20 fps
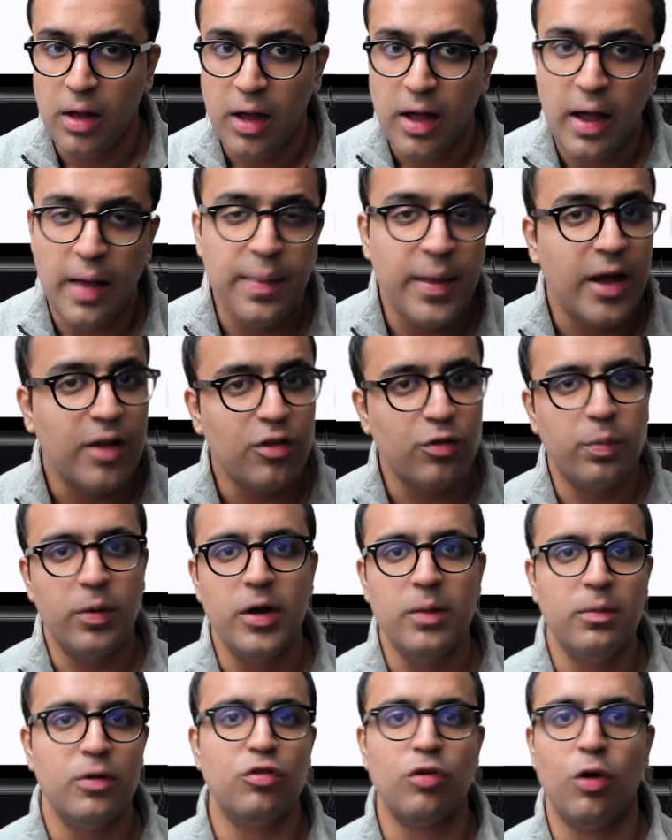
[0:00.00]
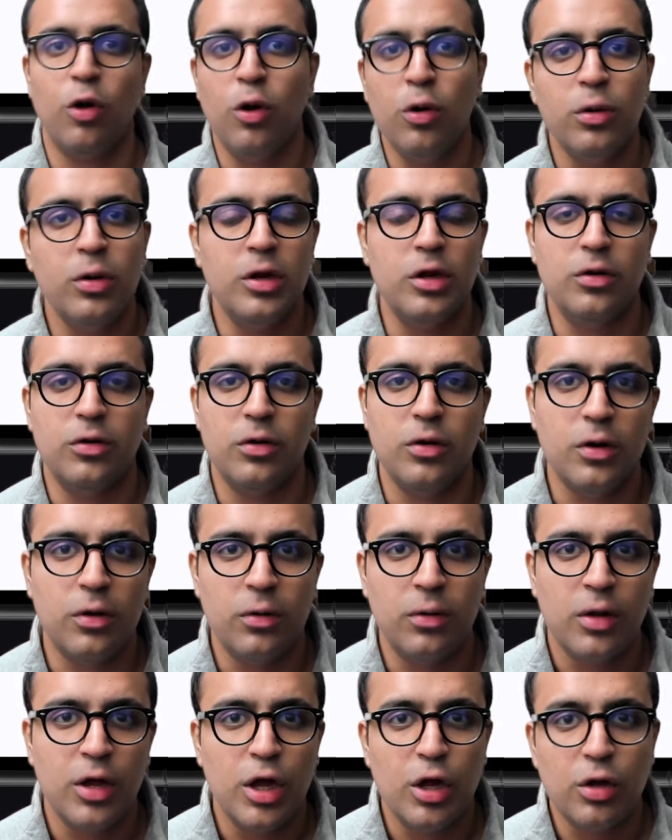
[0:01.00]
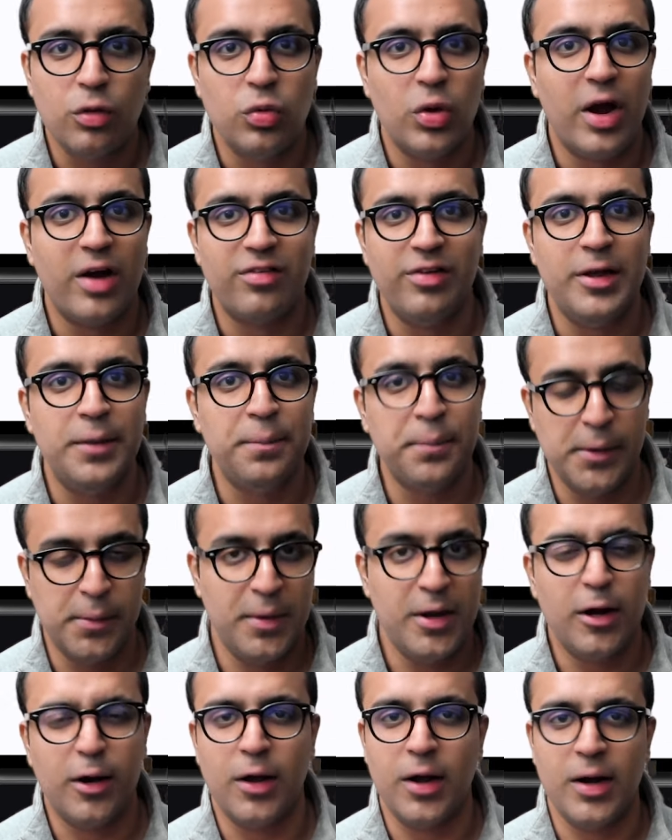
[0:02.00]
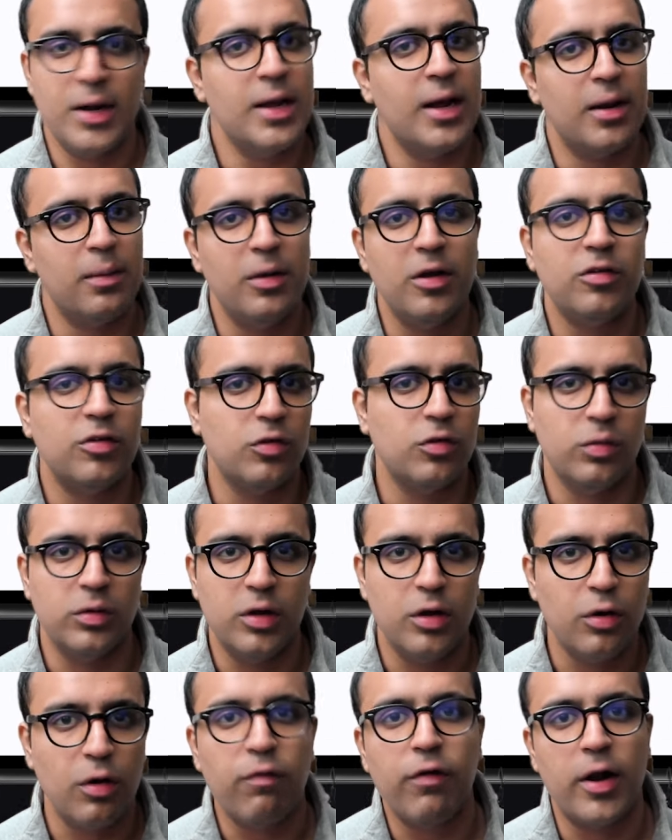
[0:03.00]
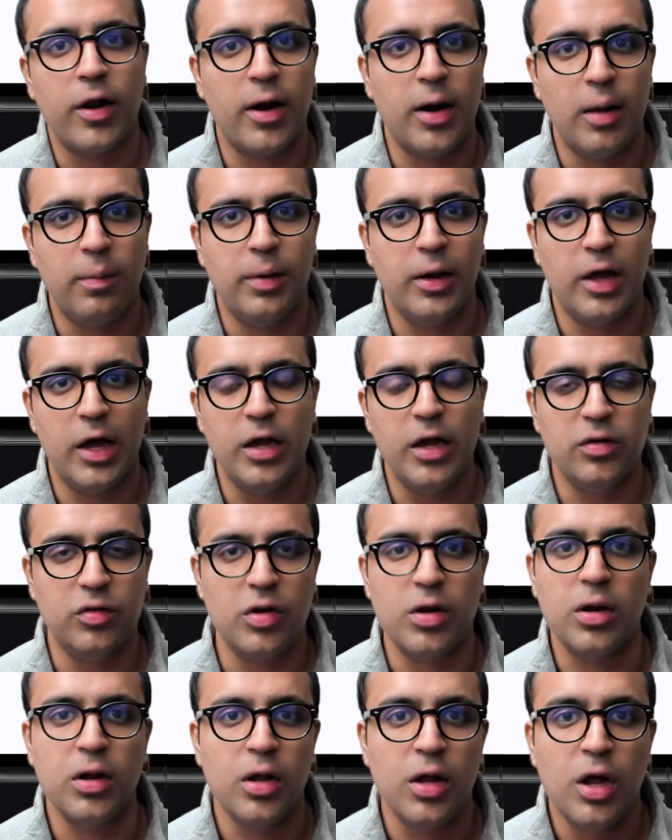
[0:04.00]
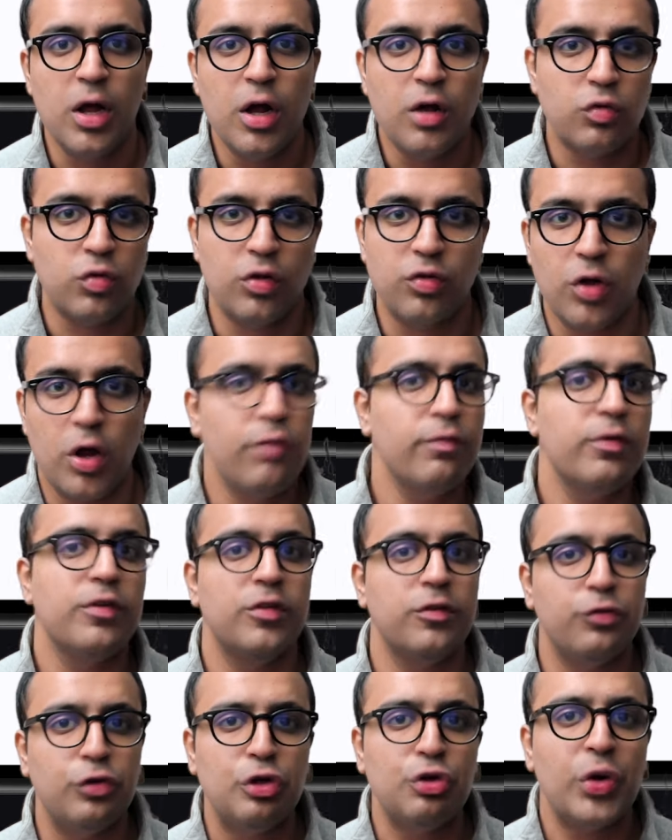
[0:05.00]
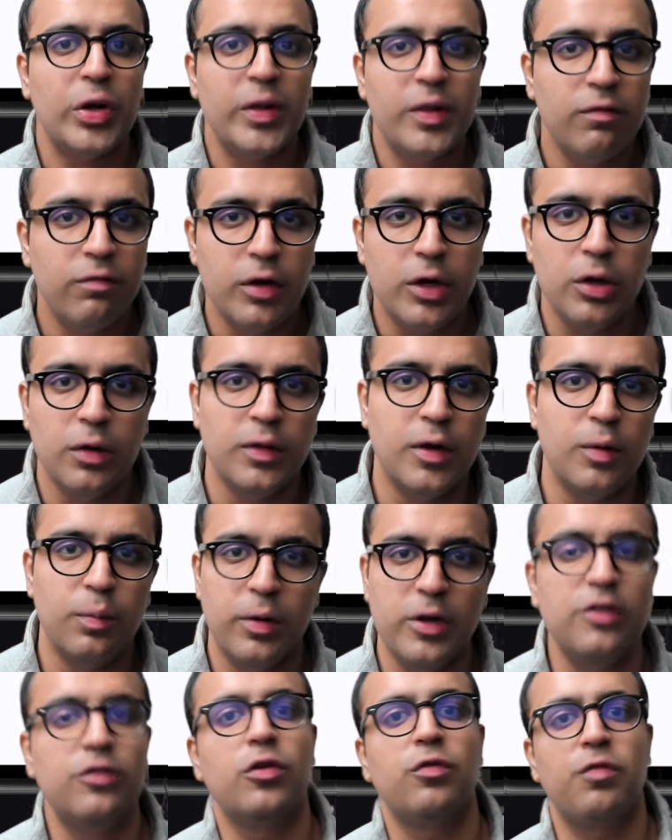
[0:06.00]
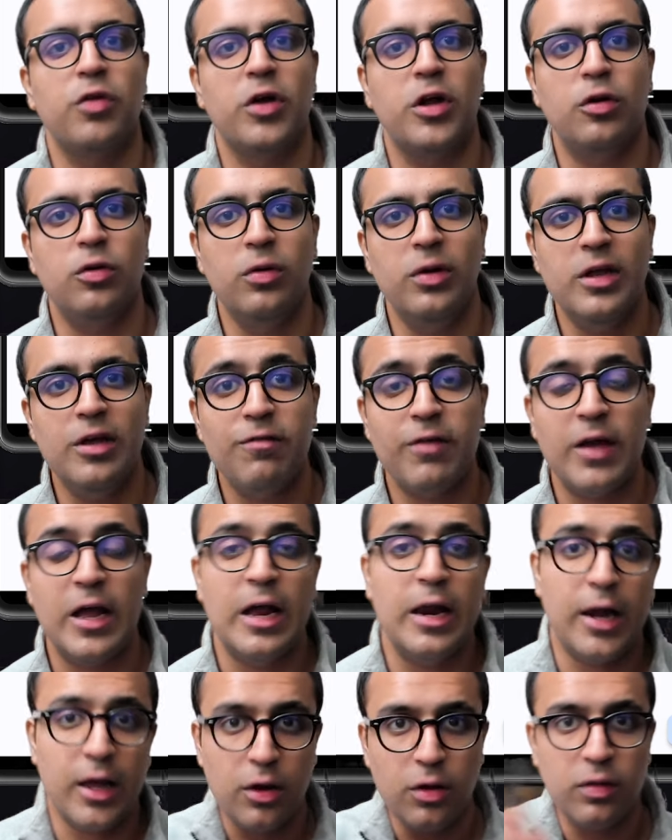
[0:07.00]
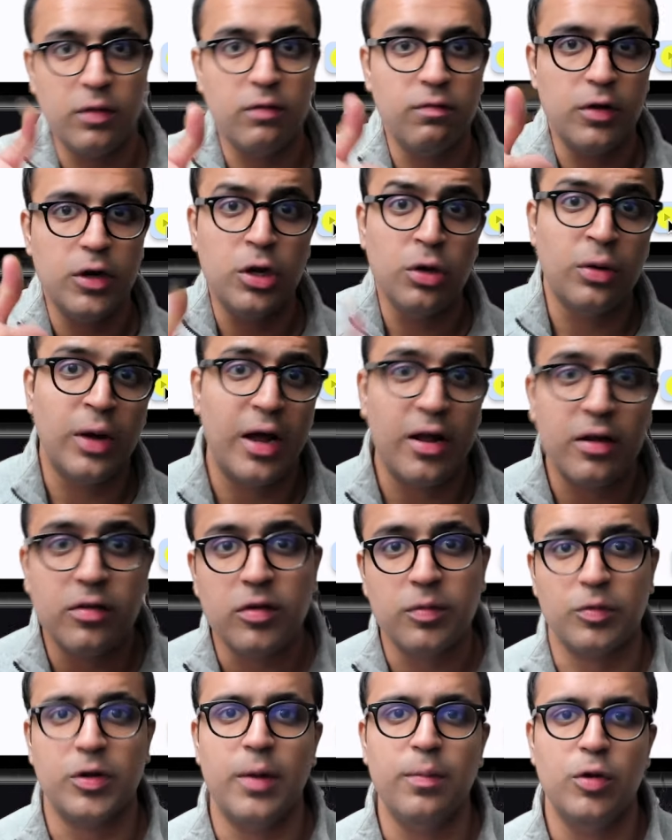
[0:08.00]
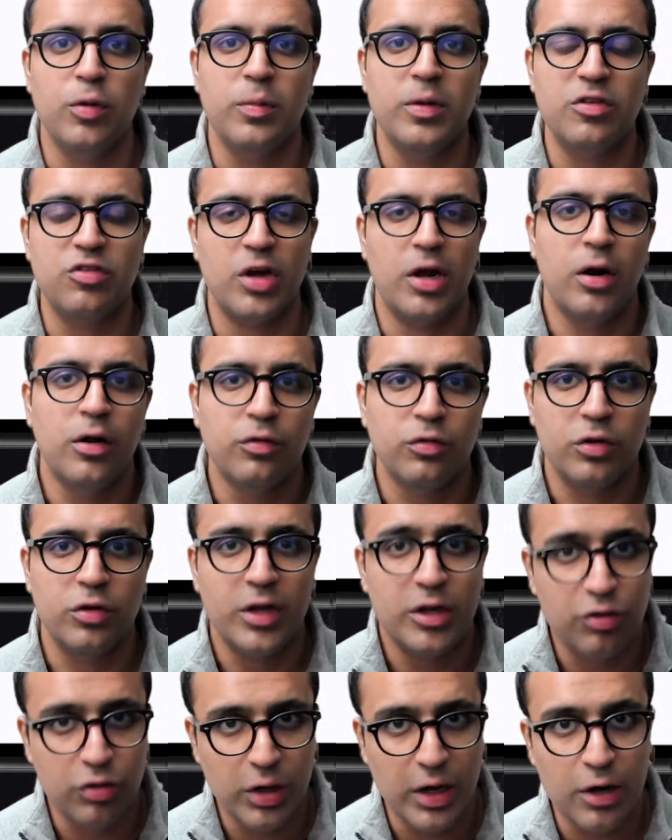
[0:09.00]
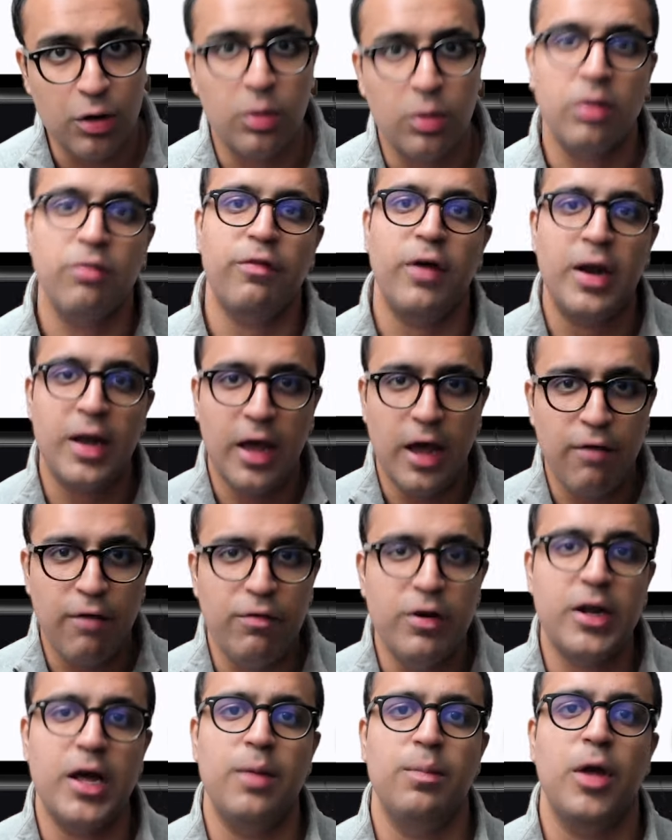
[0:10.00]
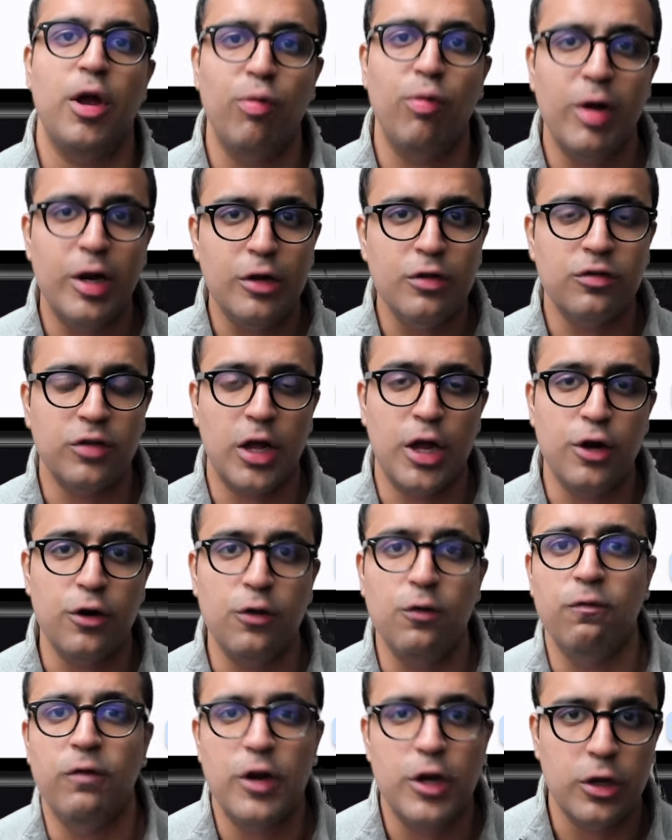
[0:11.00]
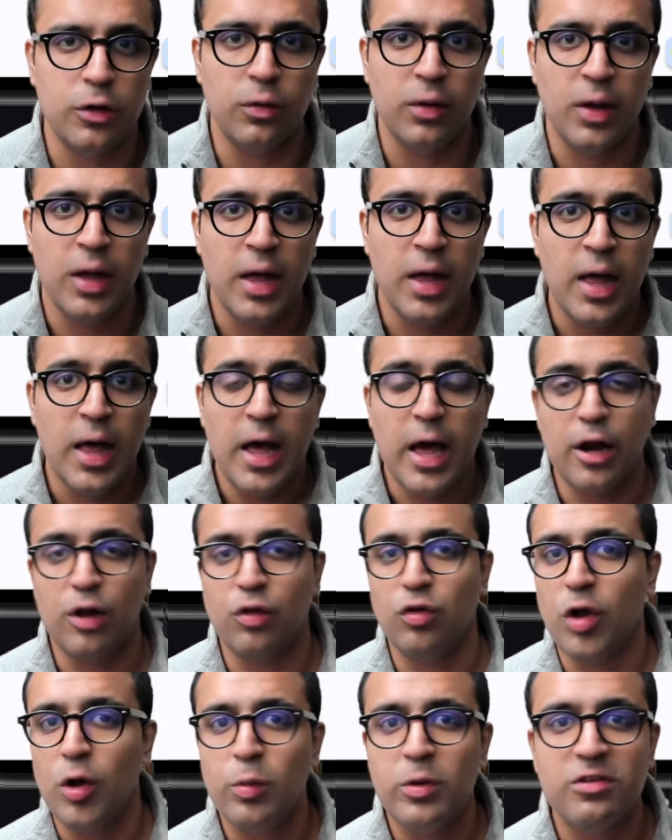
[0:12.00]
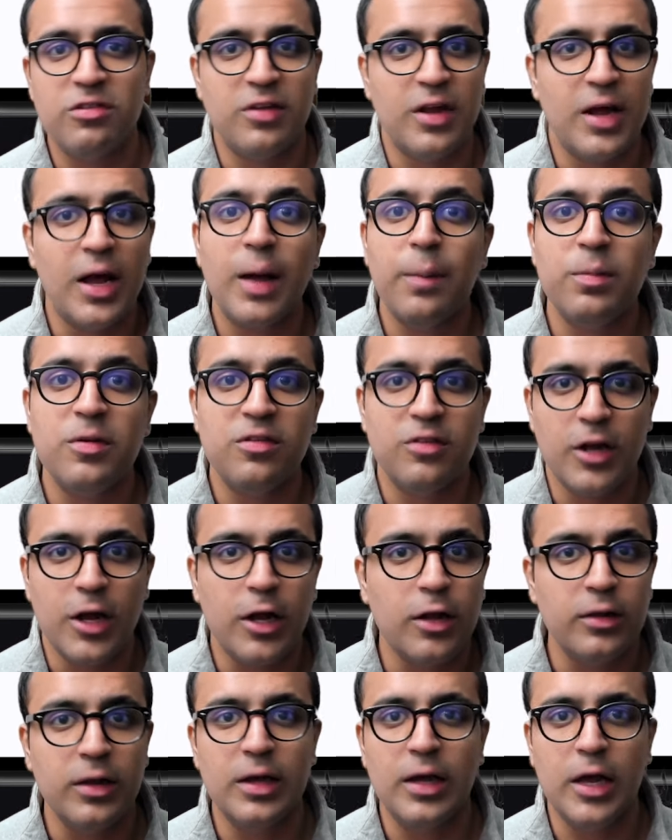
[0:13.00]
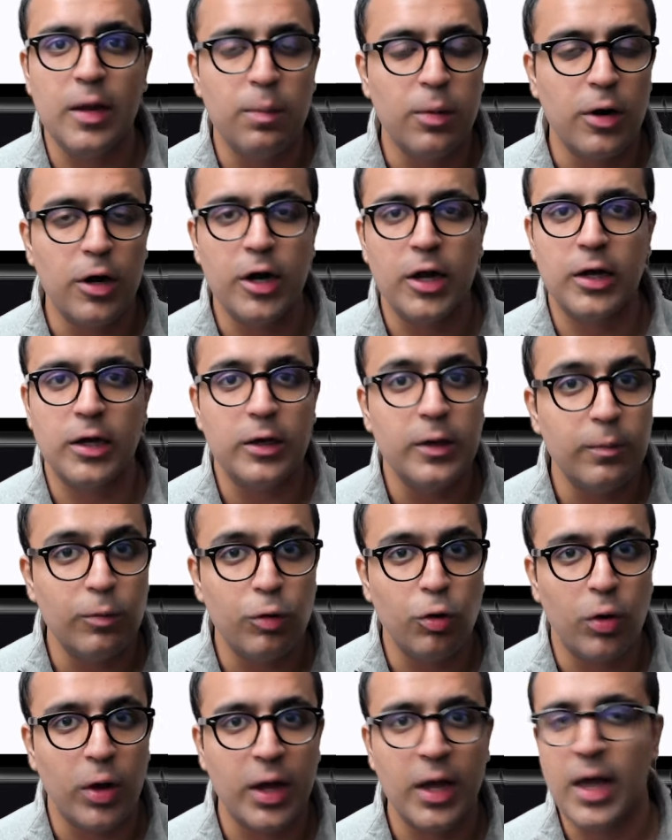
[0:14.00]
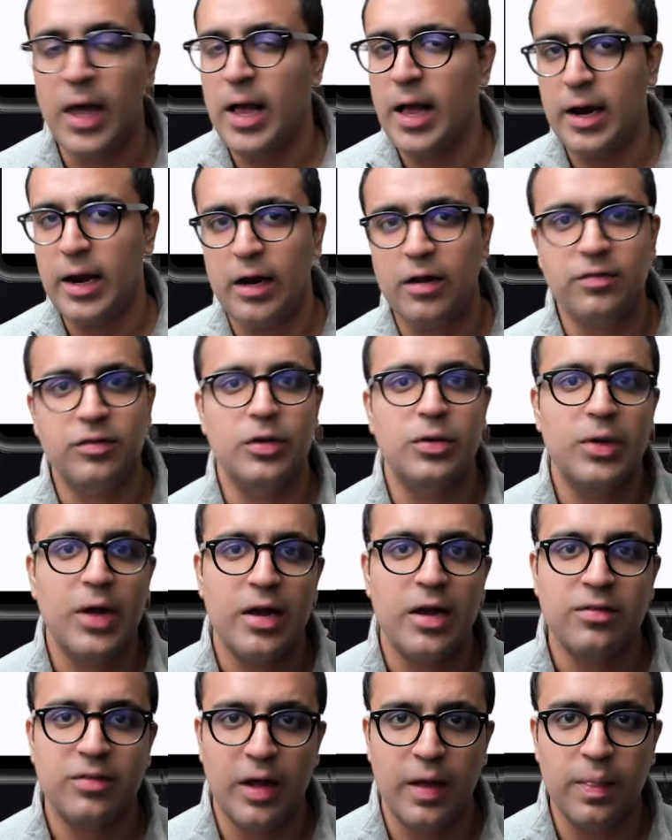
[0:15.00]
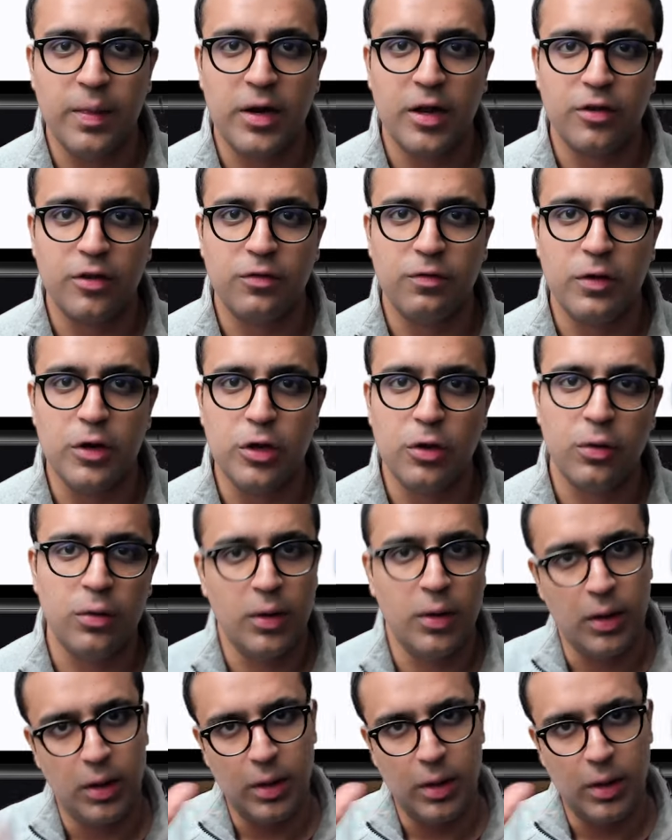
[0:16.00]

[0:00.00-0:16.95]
And that's pretty much all you need to know to actually implement Lottie animations within your Flutter application. So as always, if you enjoyed the video, then please don't forget to leave a like on the video and subscribe to my channel so that you get notified every time I release a new video. And as always, stay happy, stay healthy, keep learning, keep growing, and I'll see you guys in the next video.